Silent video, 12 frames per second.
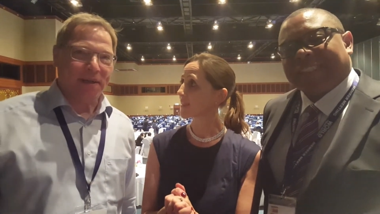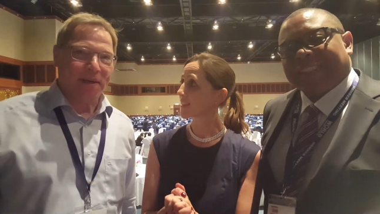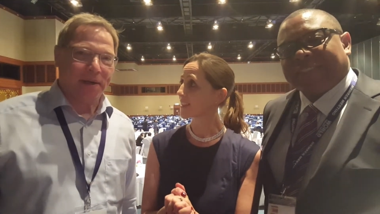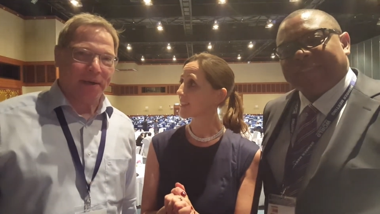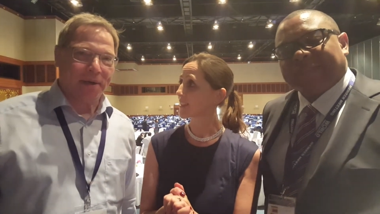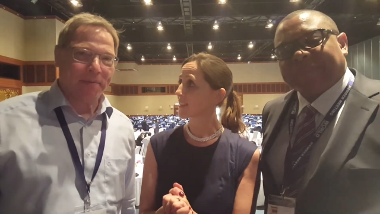
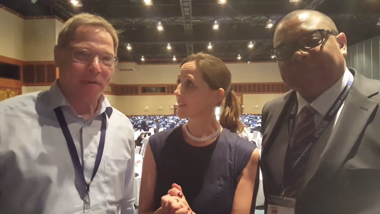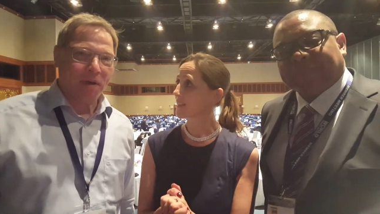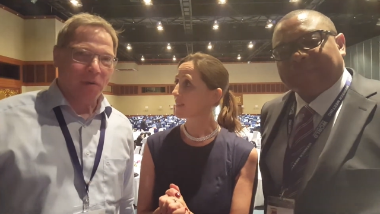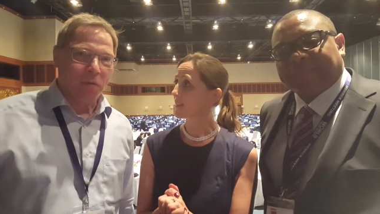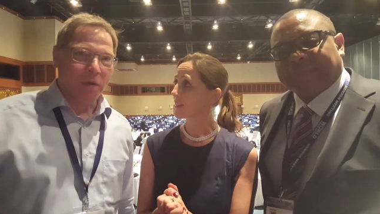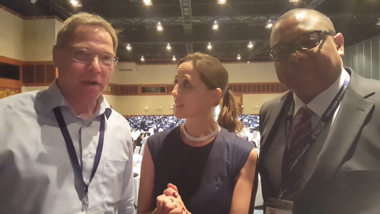Speaker 1: Uh,
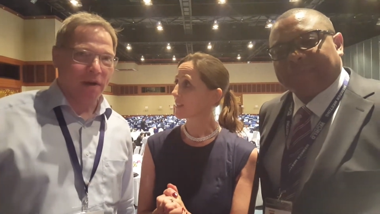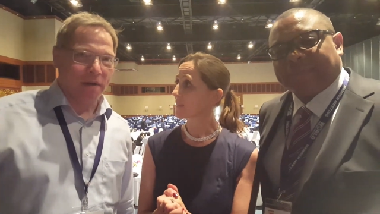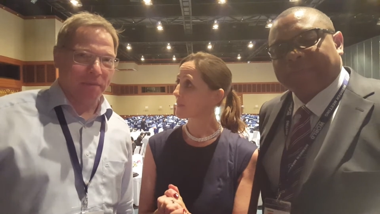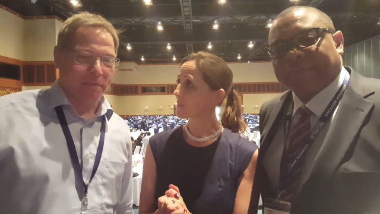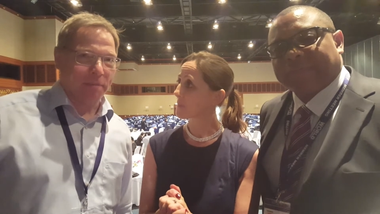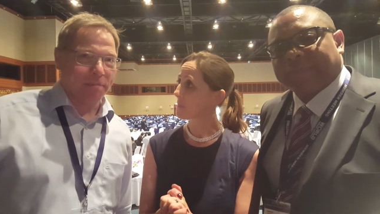we are a
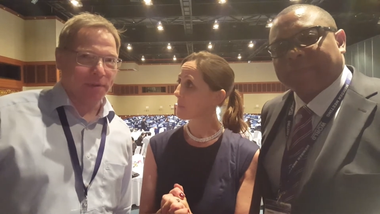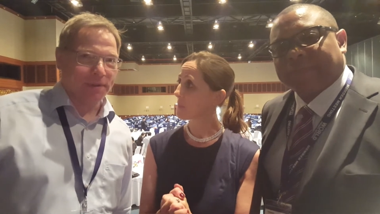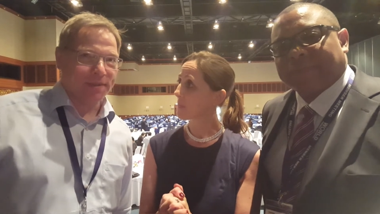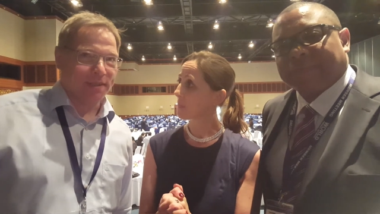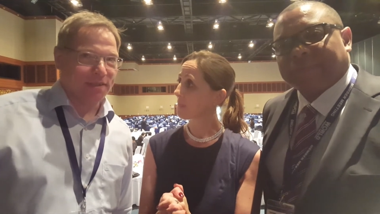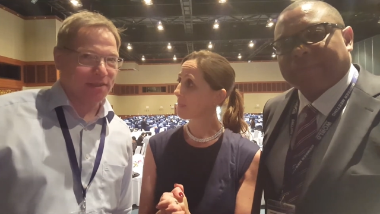member
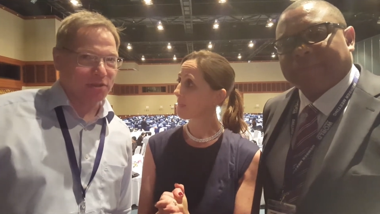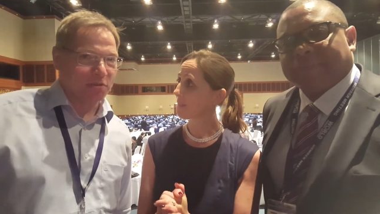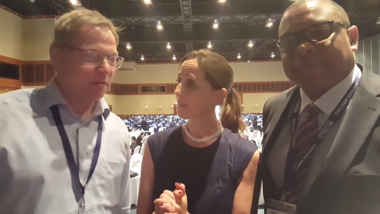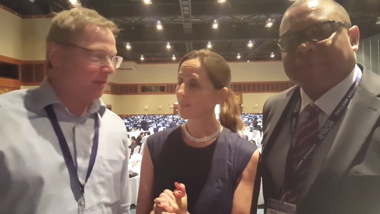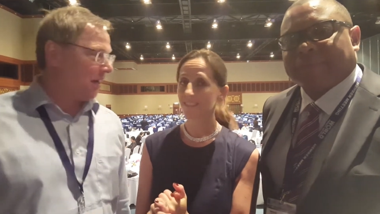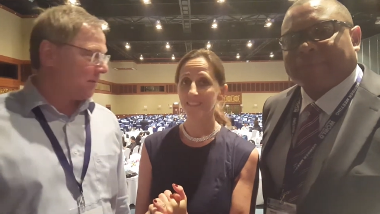since
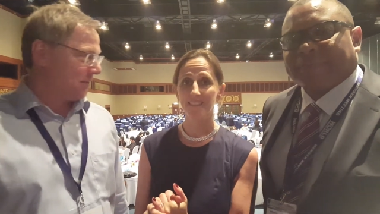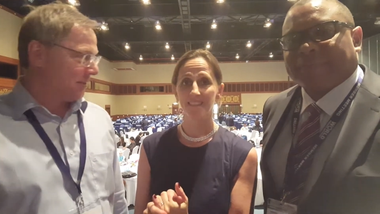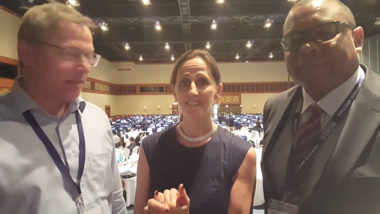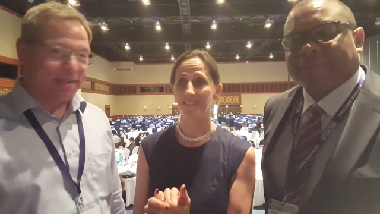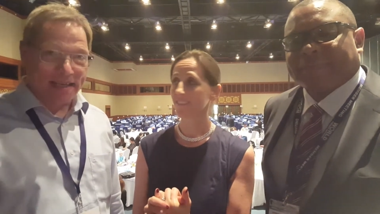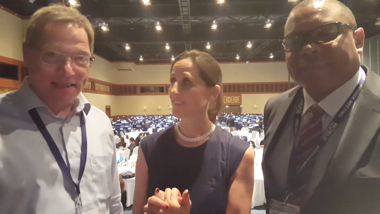
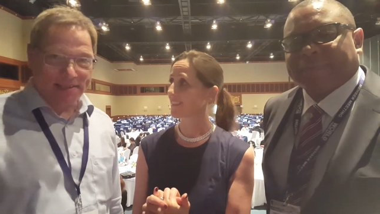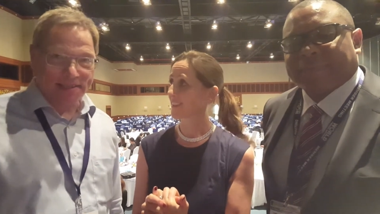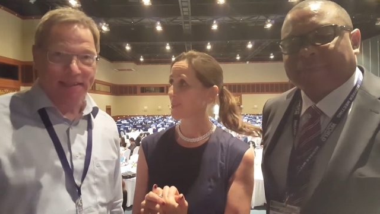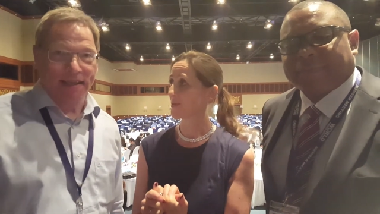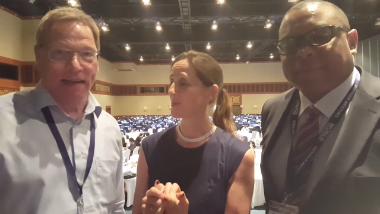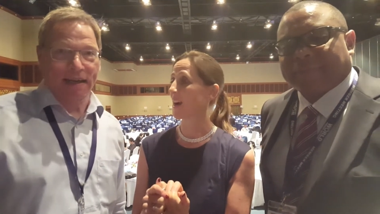2006, wow.